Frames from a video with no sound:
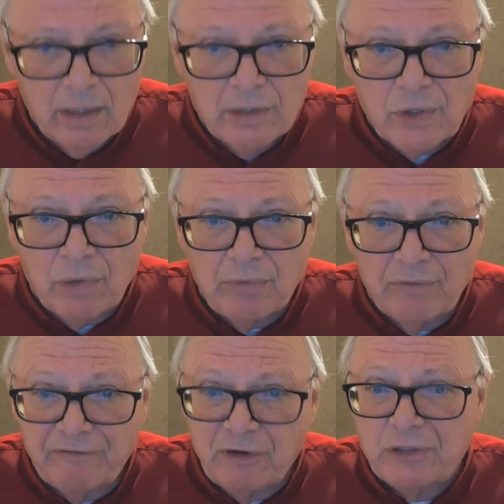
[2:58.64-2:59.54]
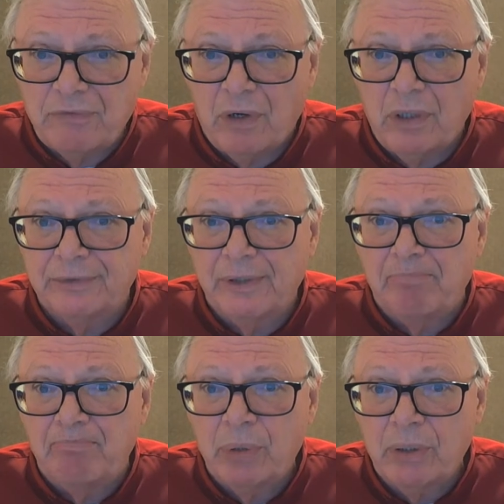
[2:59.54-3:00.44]
So, first of all, the
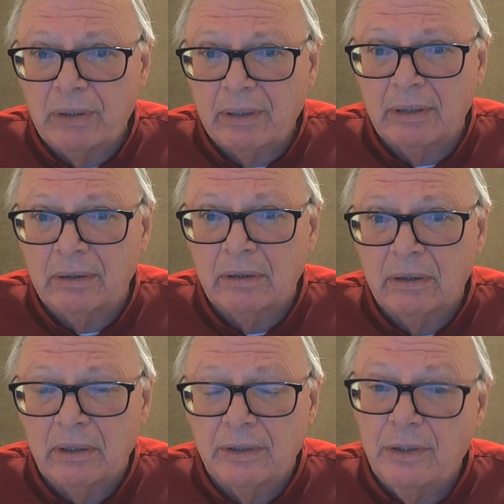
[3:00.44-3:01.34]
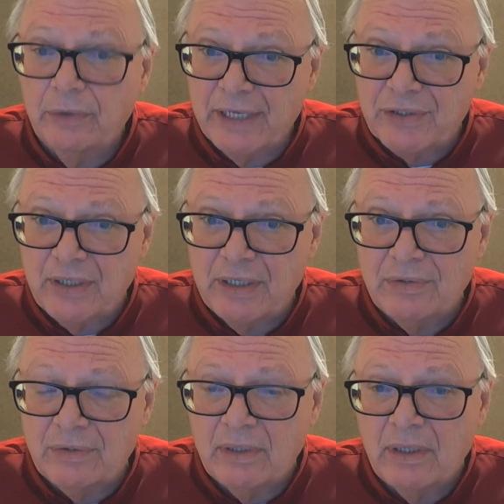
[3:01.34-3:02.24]
book,
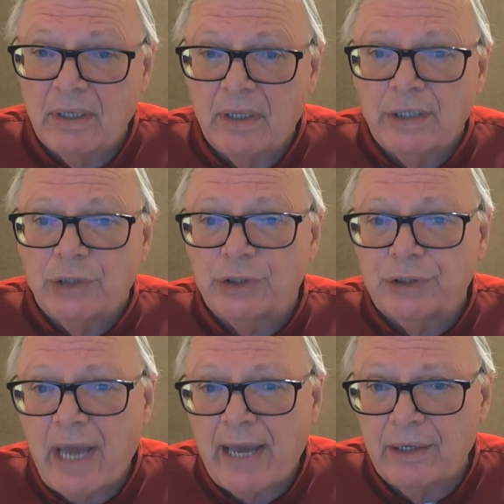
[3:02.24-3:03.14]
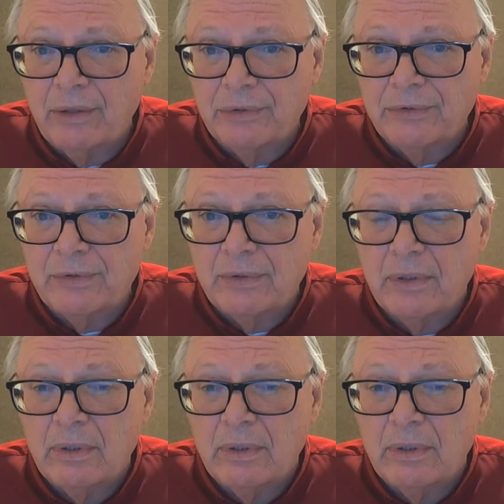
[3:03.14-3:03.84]
Ulysses, shadows